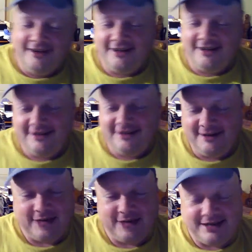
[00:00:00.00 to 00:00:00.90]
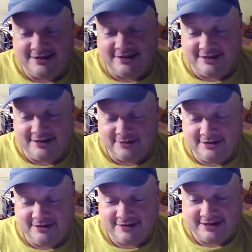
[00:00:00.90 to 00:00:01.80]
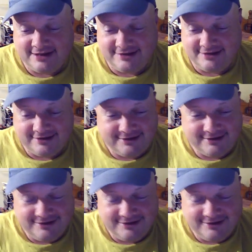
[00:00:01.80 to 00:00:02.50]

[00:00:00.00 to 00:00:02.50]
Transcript: No, I'm getting tired, man. I'm getting tired.